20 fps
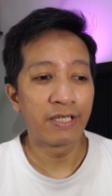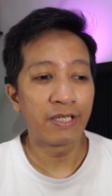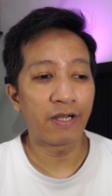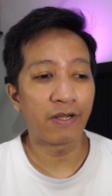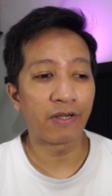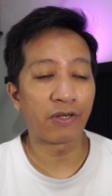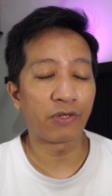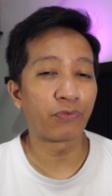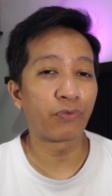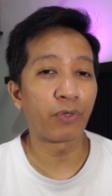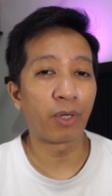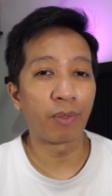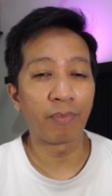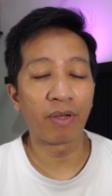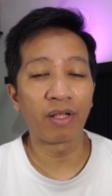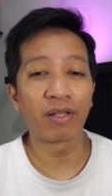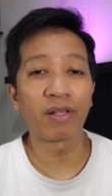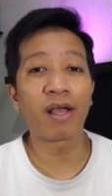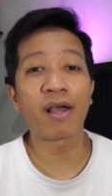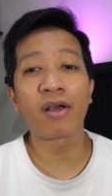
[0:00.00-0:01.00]
uh, from
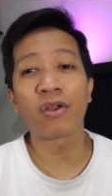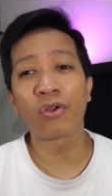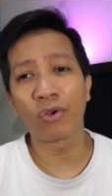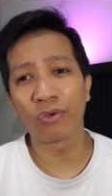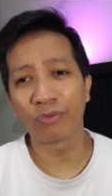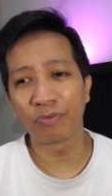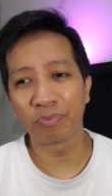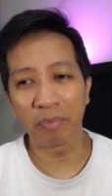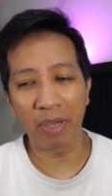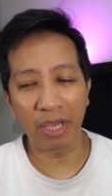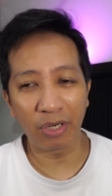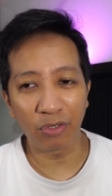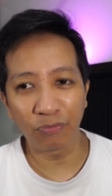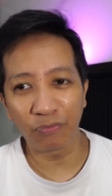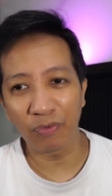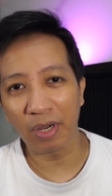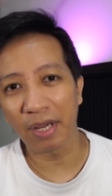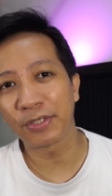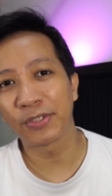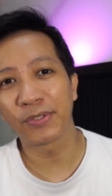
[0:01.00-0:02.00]
a lot of
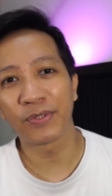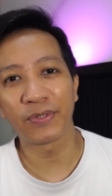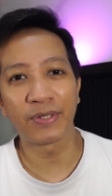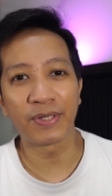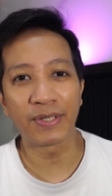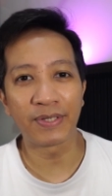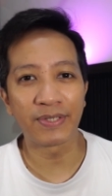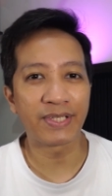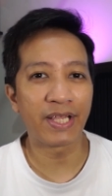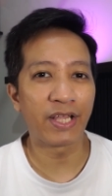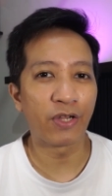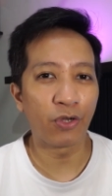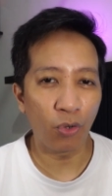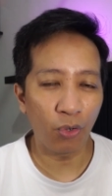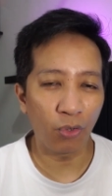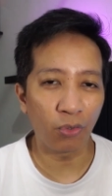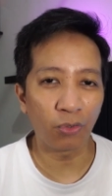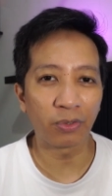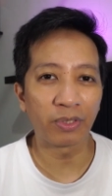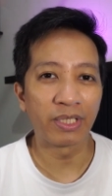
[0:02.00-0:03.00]
manufacturers and
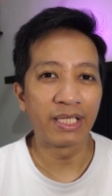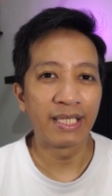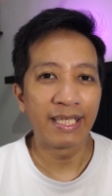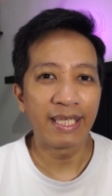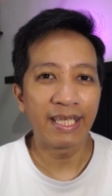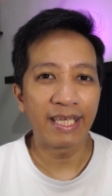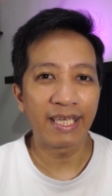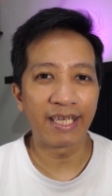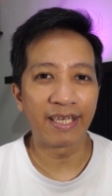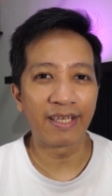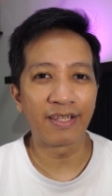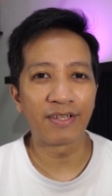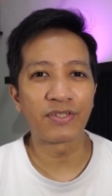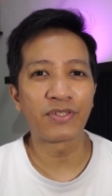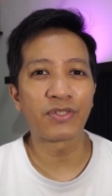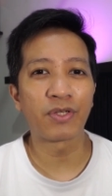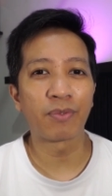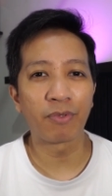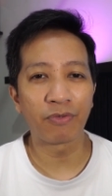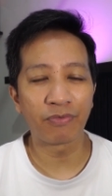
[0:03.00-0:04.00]
all and
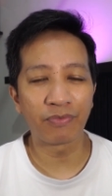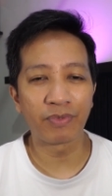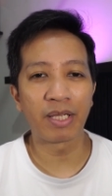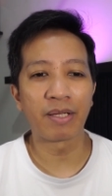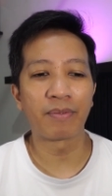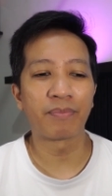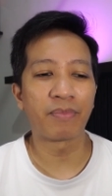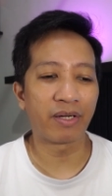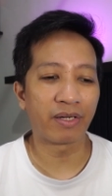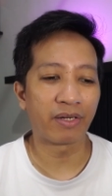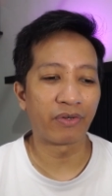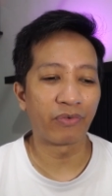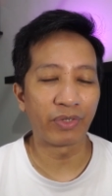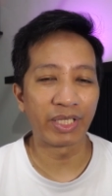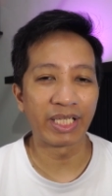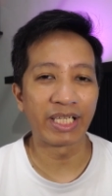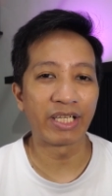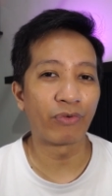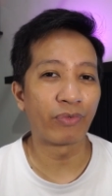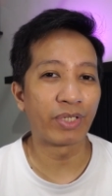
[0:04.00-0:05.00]
some of them are
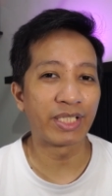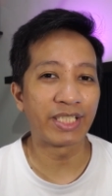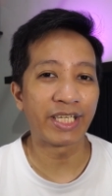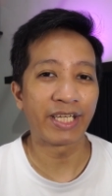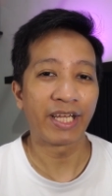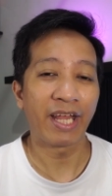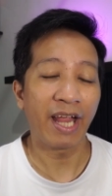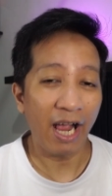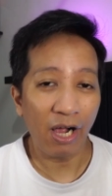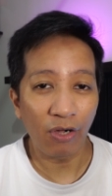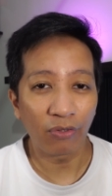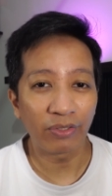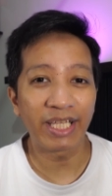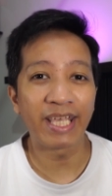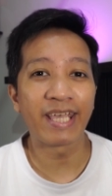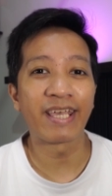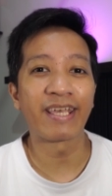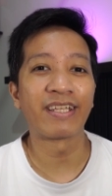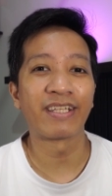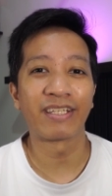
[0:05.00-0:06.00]
really reaching out
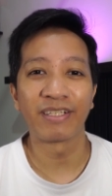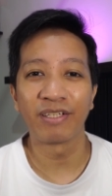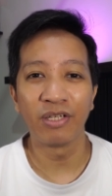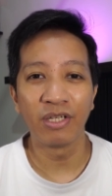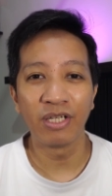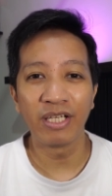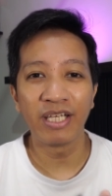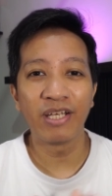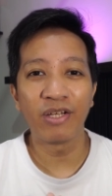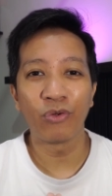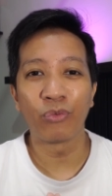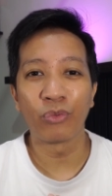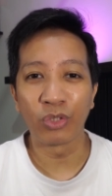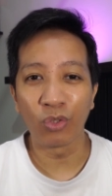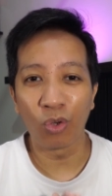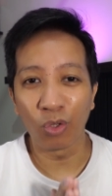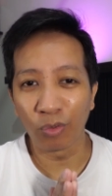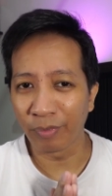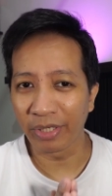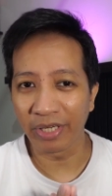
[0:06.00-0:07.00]
and
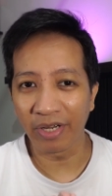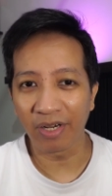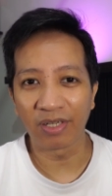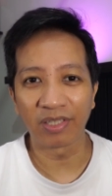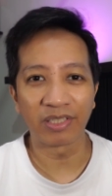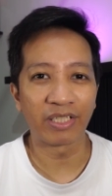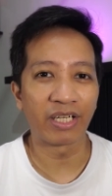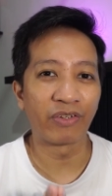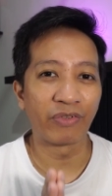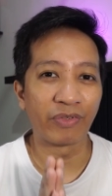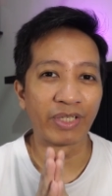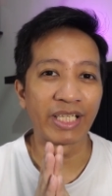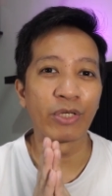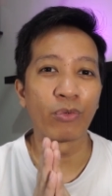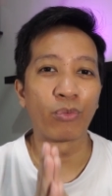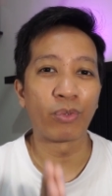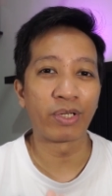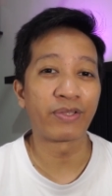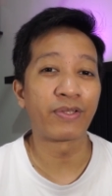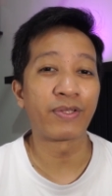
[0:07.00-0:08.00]
with all my heart I
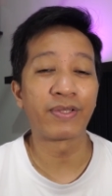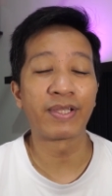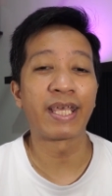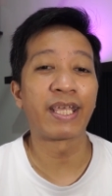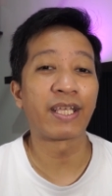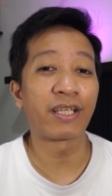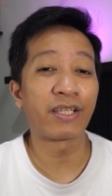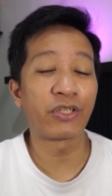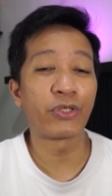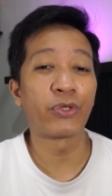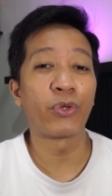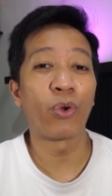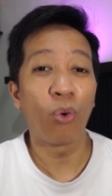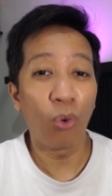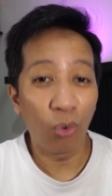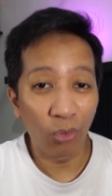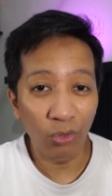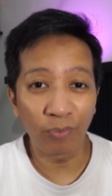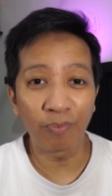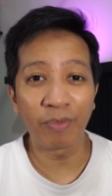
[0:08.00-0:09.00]
really want to thank you
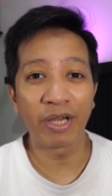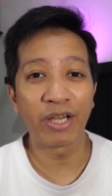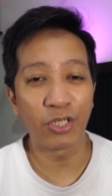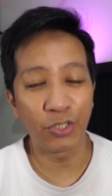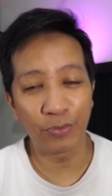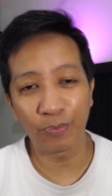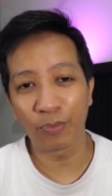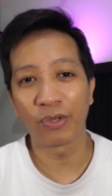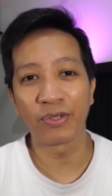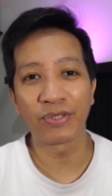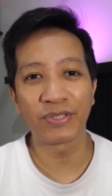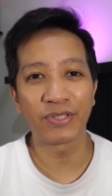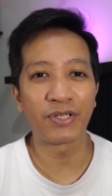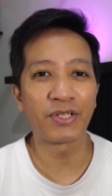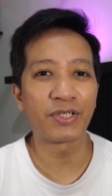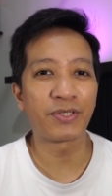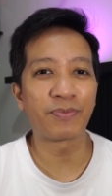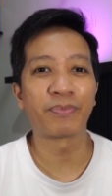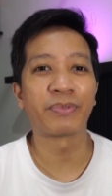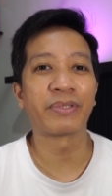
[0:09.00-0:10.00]
all my
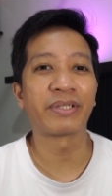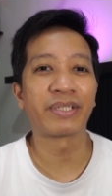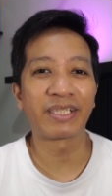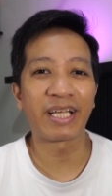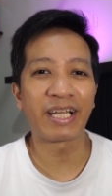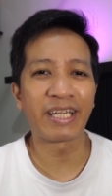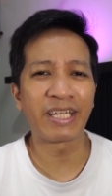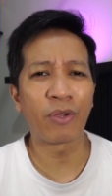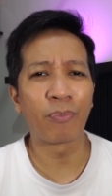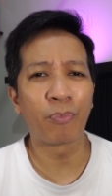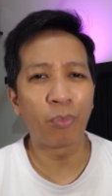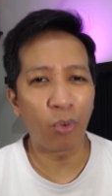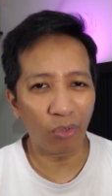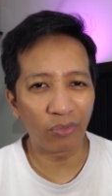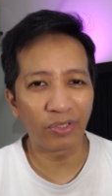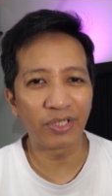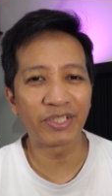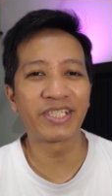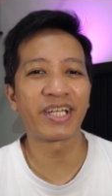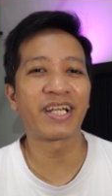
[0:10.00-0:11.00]
sponsors but I
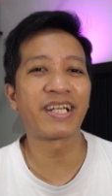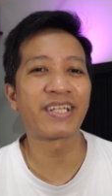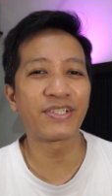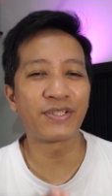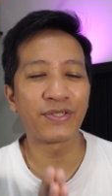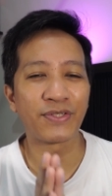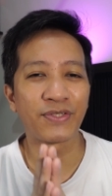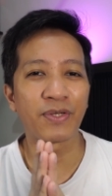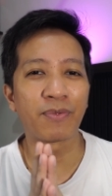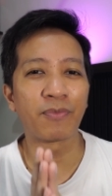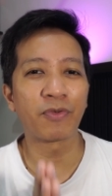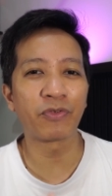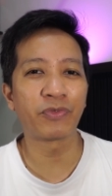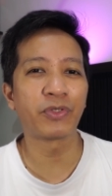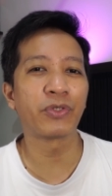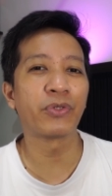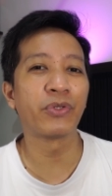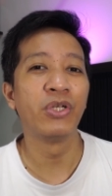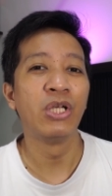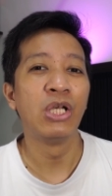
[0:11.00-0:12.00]
apologize to some of
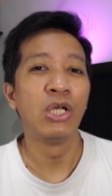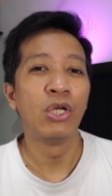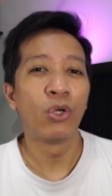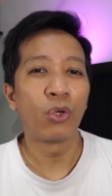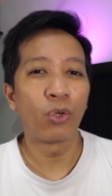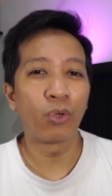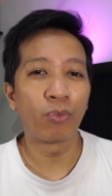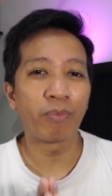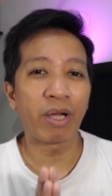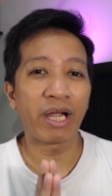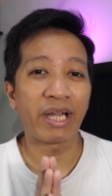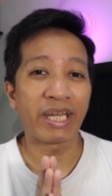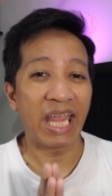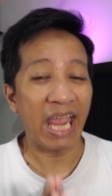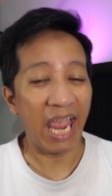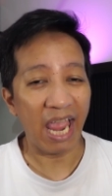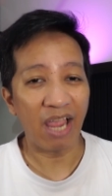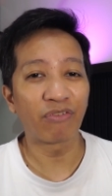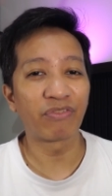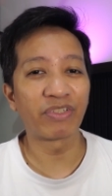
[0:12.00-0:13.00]
you whom I
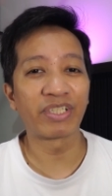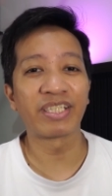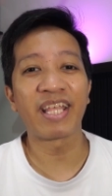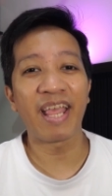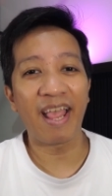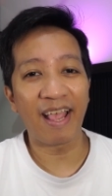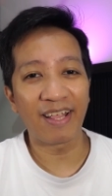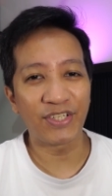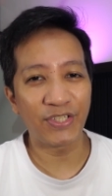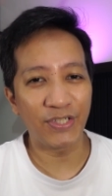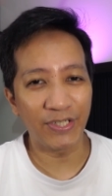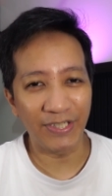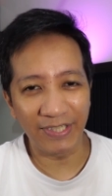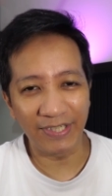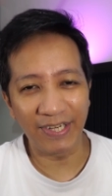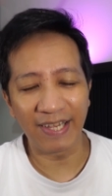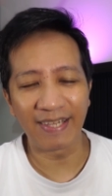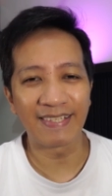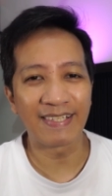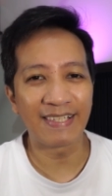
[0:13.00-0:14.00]
haven't answered
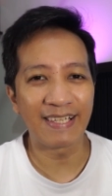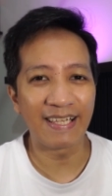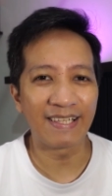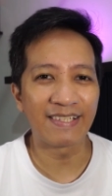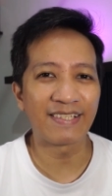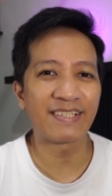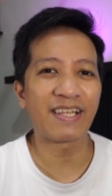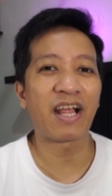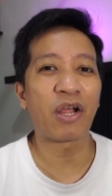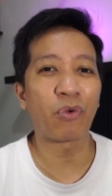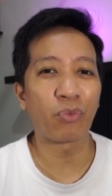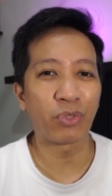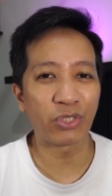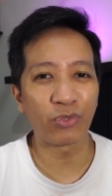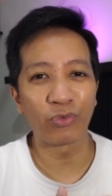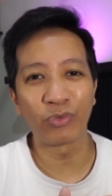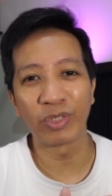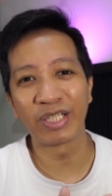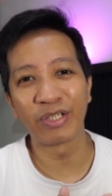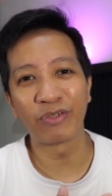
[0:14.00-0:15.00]
yet since I
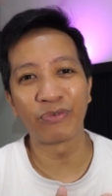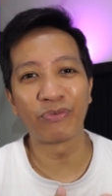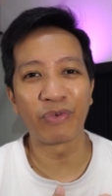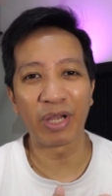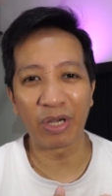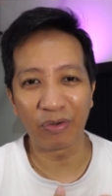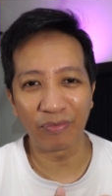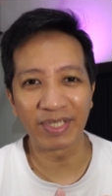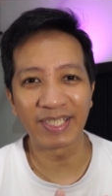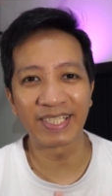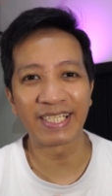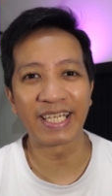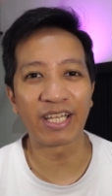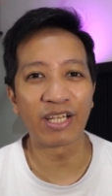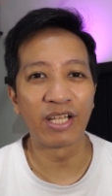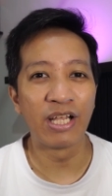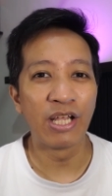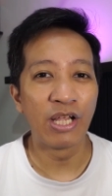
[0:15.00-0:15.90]
was really very sick